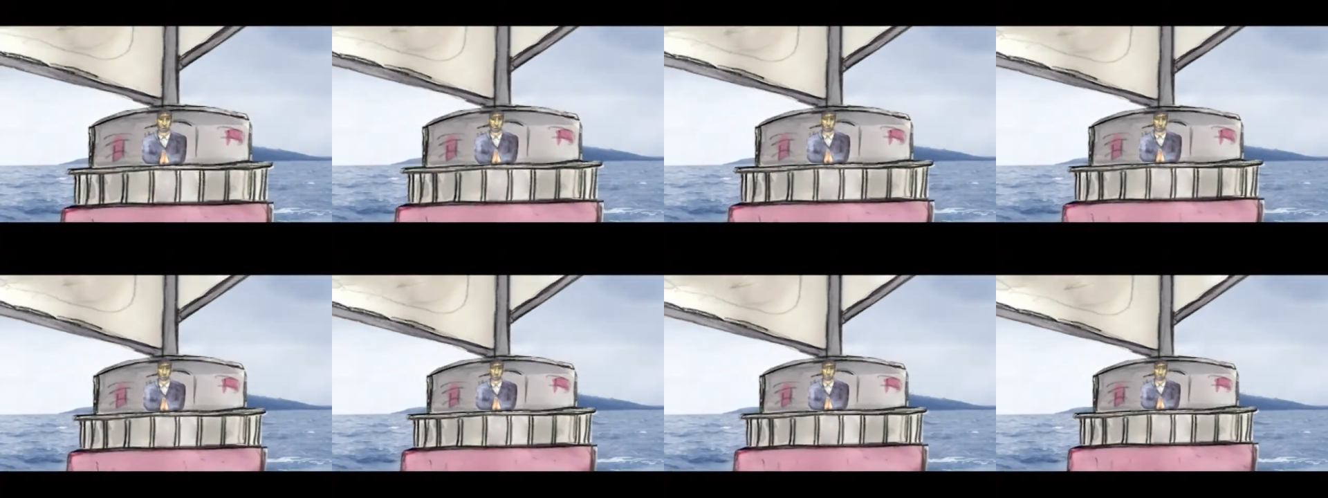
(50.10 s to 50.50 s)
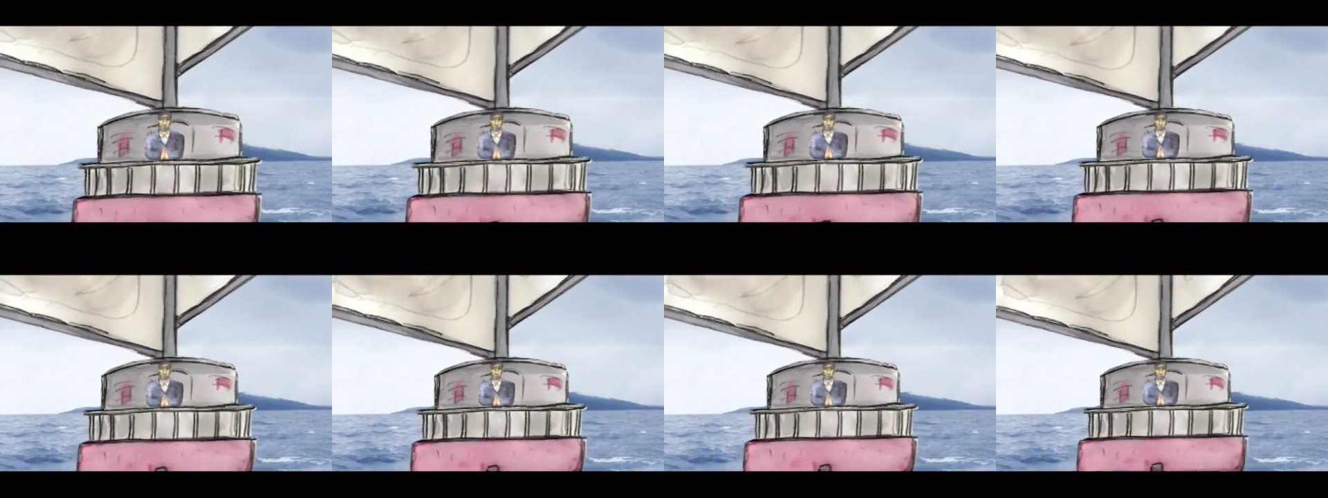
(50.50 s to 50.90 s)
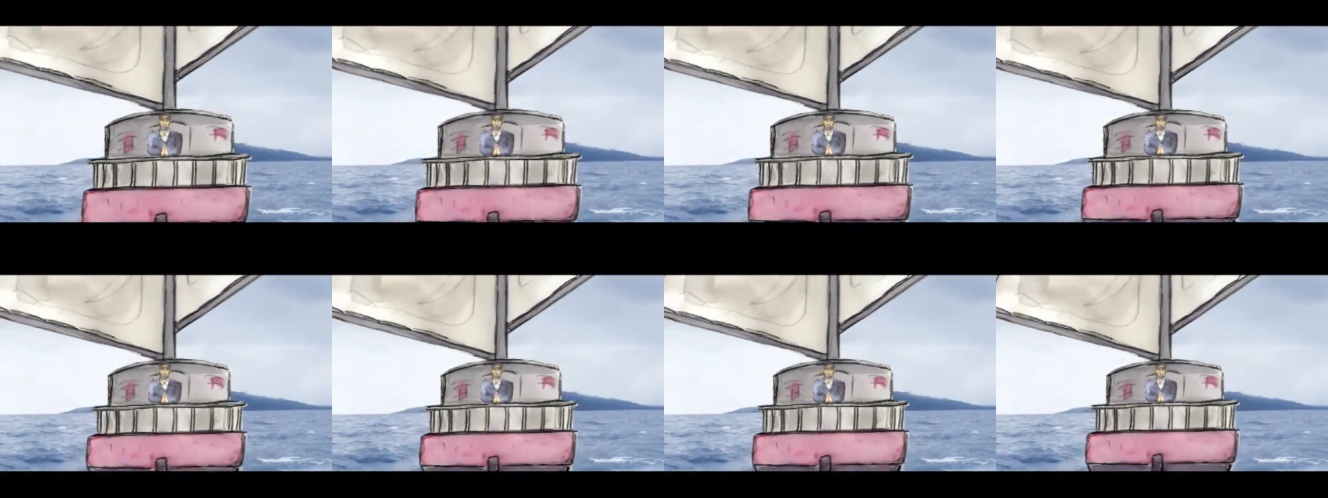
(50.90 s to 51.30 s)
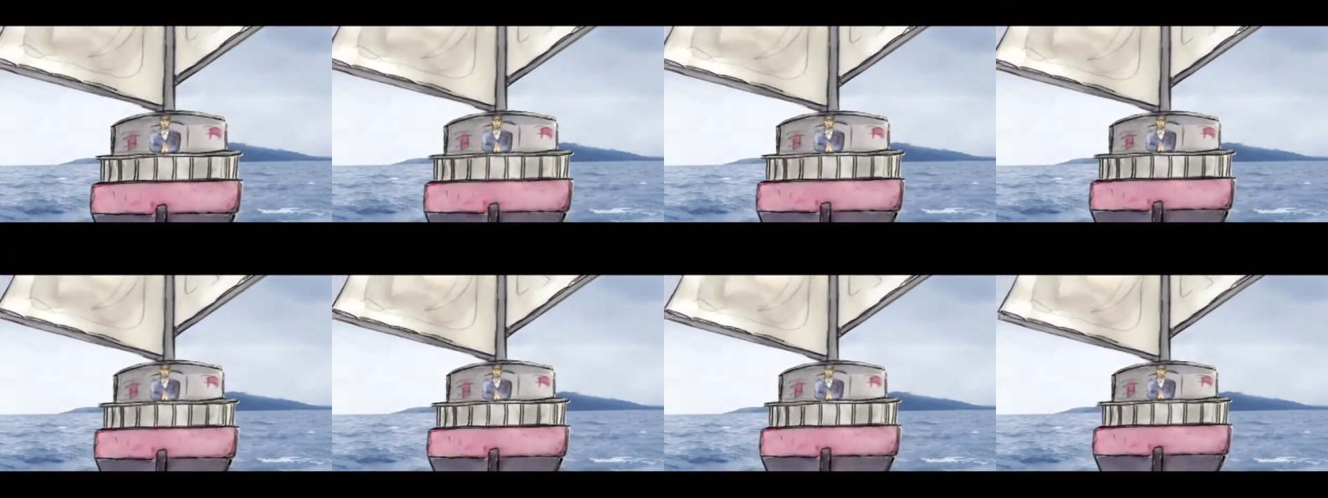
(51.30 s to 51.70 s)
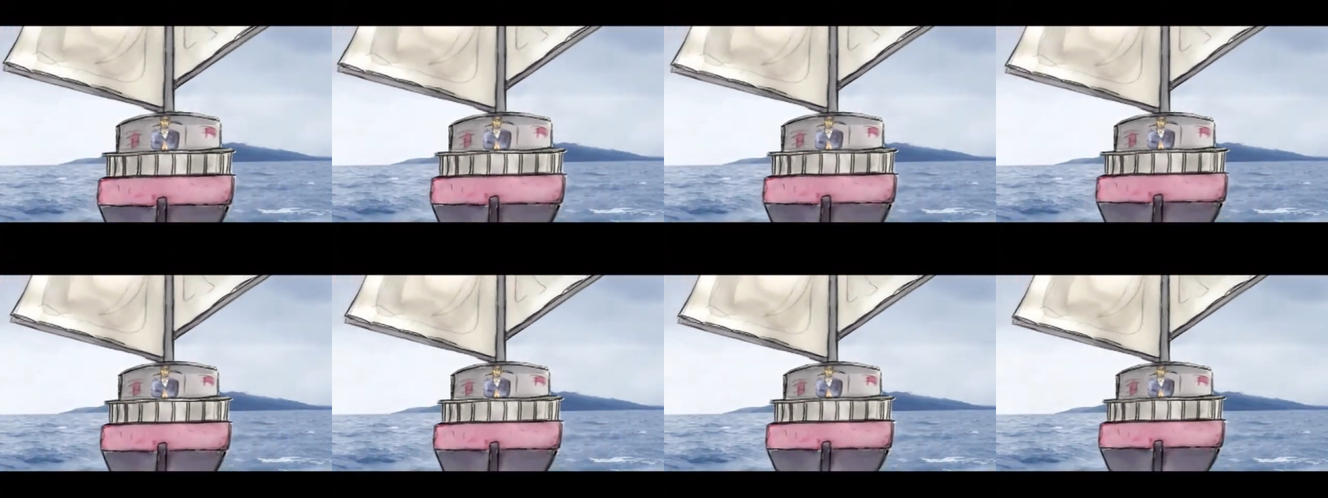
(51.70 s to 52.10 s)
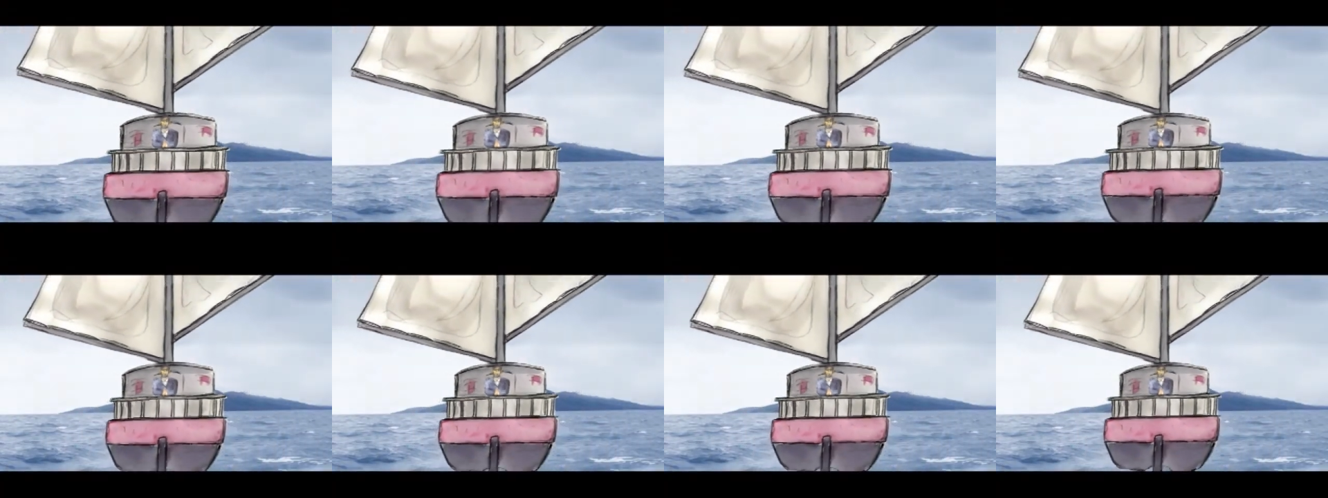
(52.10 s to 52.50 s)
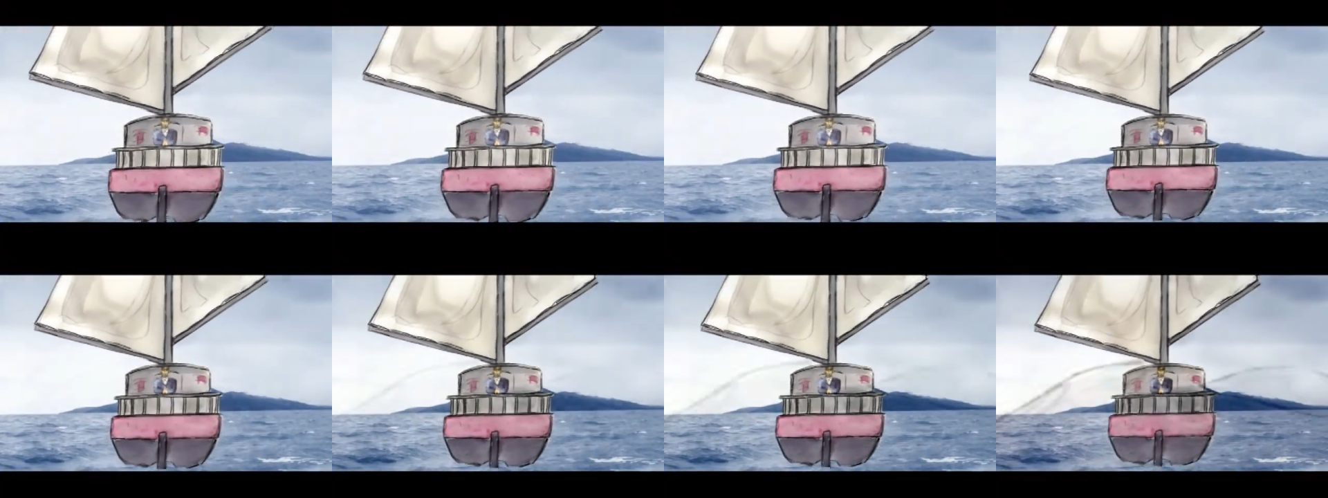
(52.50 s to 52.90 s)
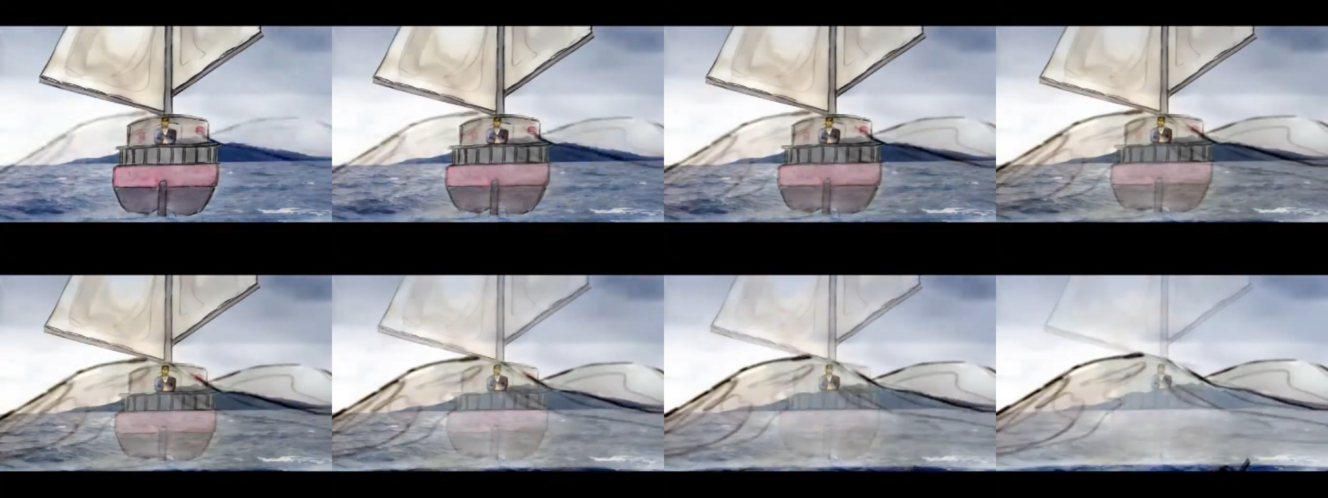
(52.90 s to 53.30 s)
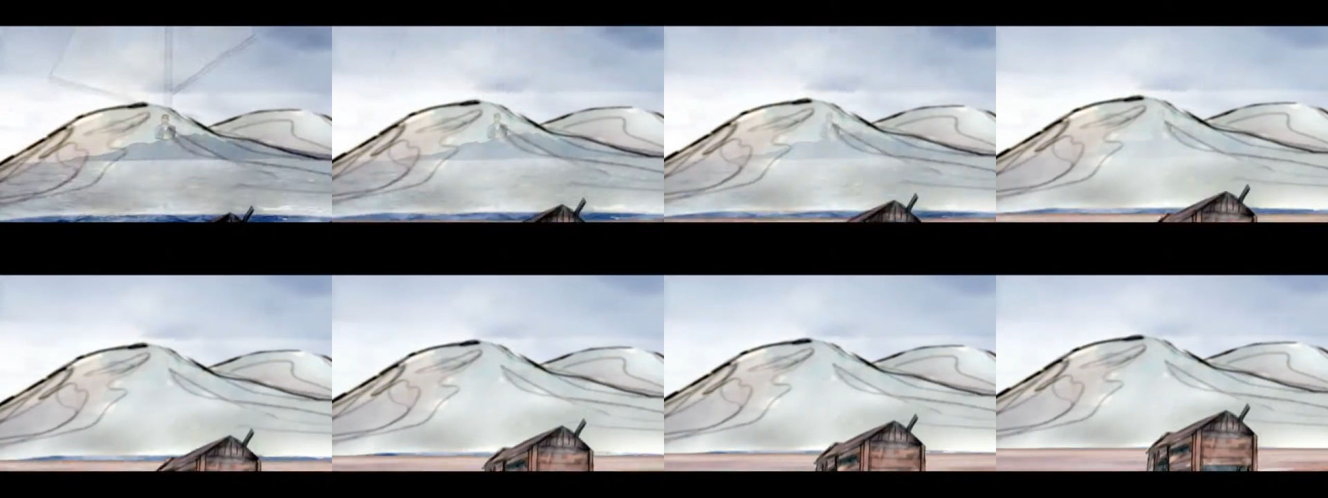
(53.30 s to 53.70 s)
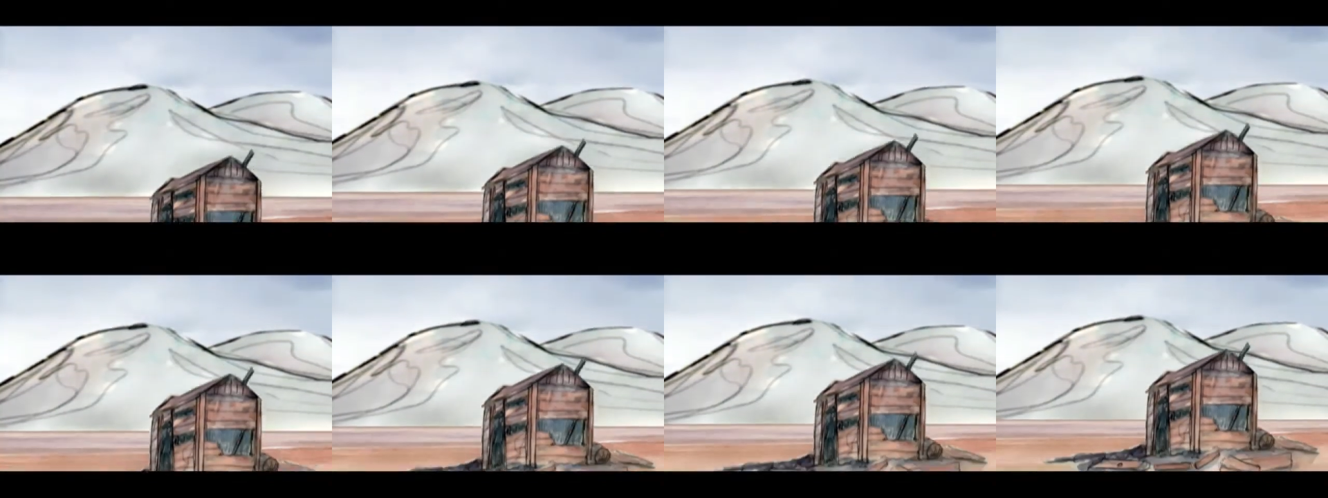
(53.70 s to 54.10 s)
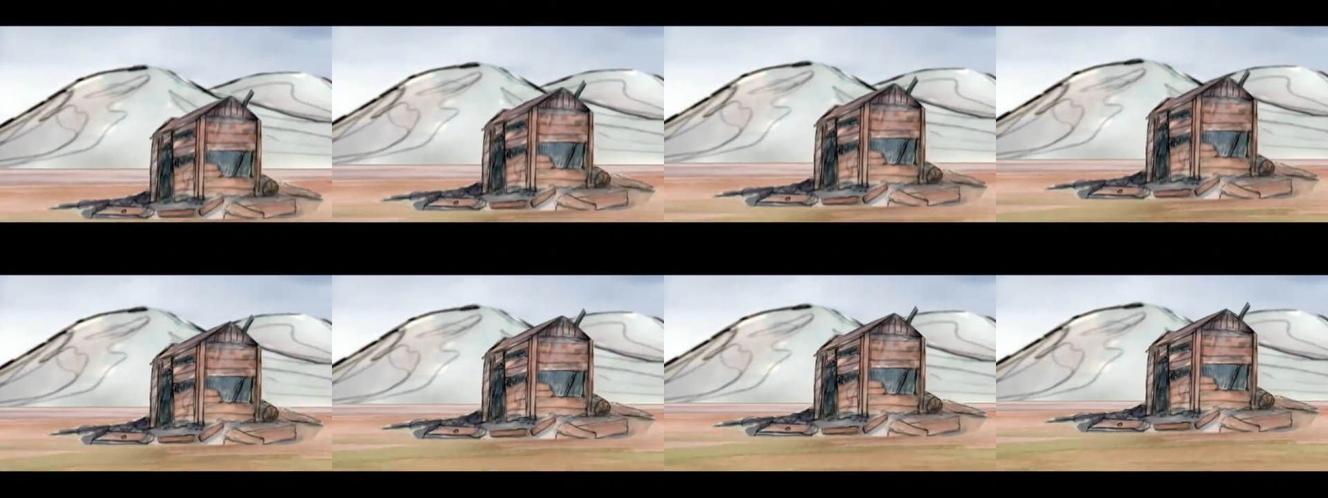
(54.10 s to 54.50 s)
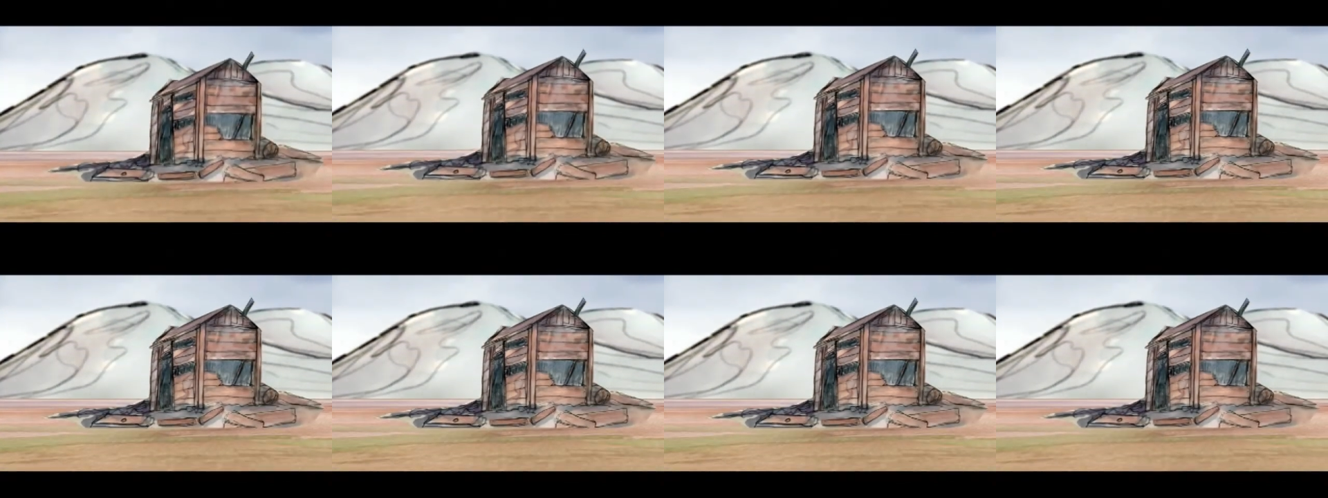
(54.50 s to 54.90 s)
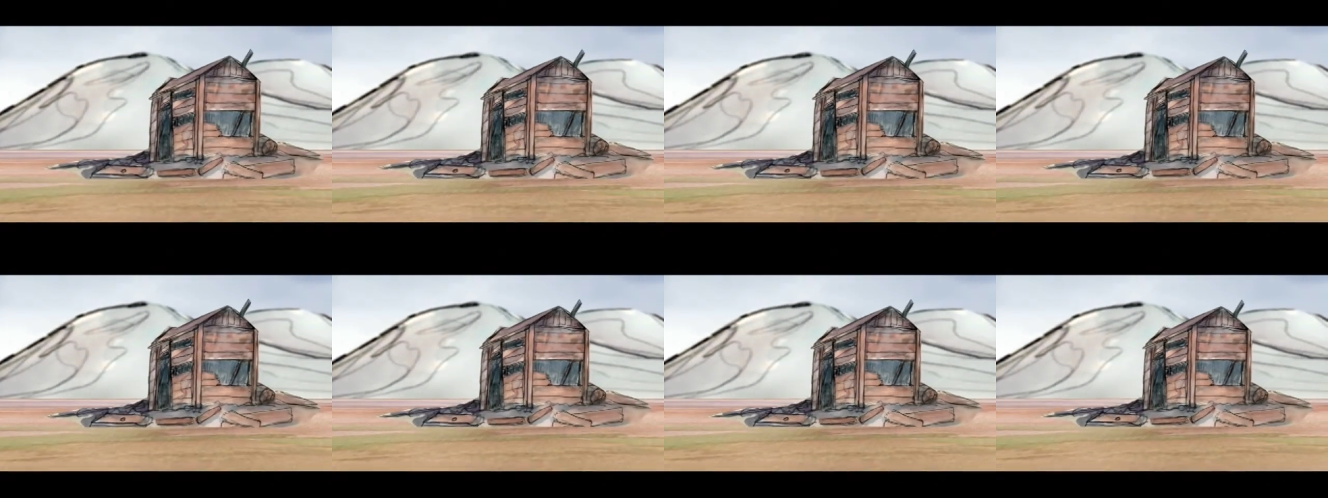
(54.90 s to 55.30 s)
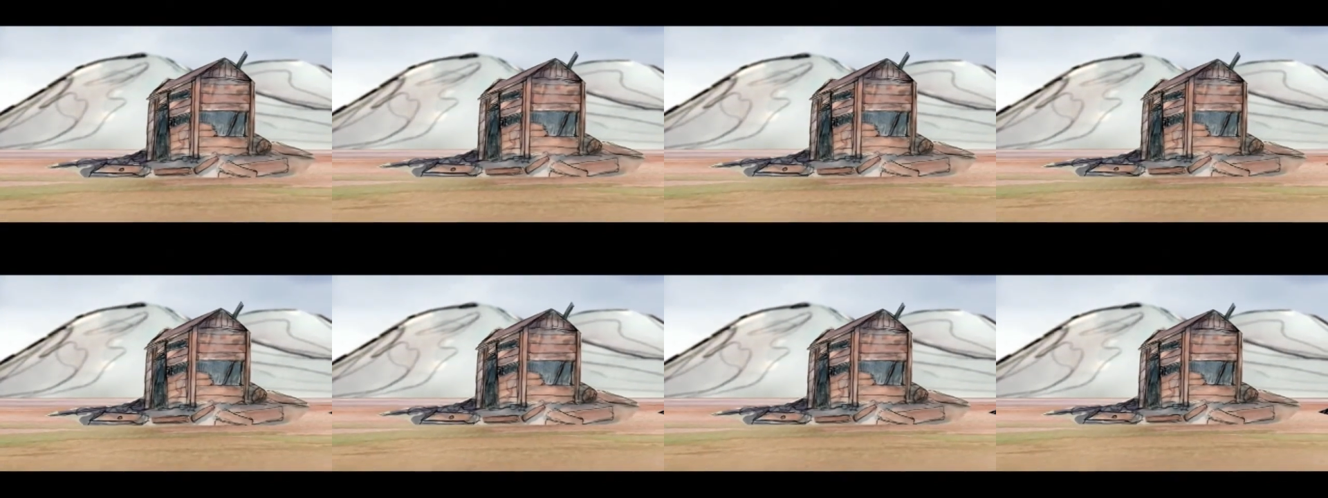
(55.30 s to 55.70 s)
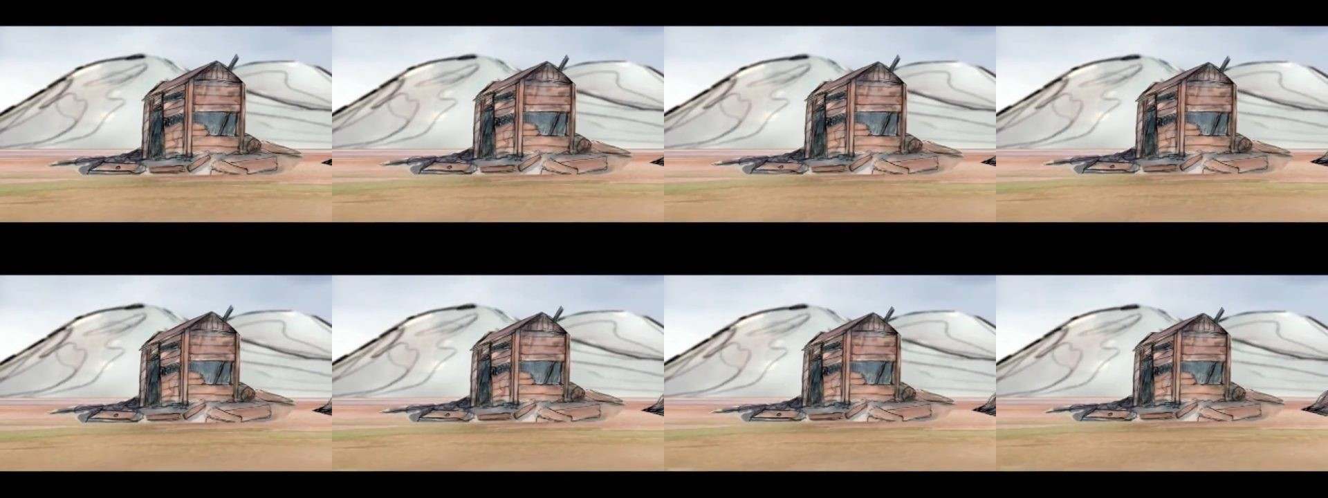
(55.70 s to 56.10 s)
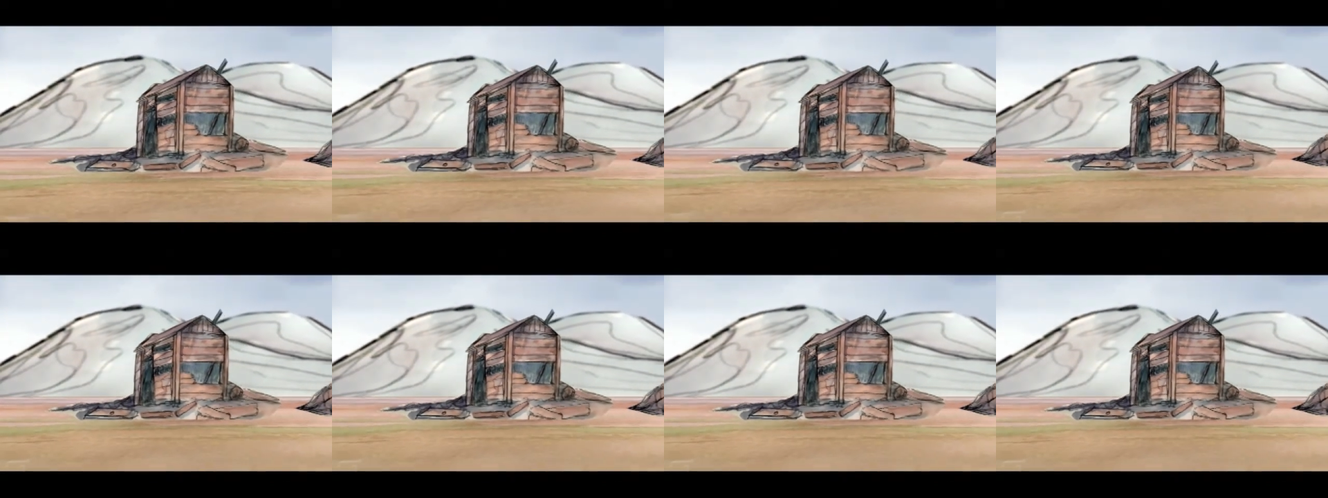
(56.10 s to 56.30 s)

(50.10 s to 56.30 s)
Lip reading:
No face is visible, so there are no lips to read.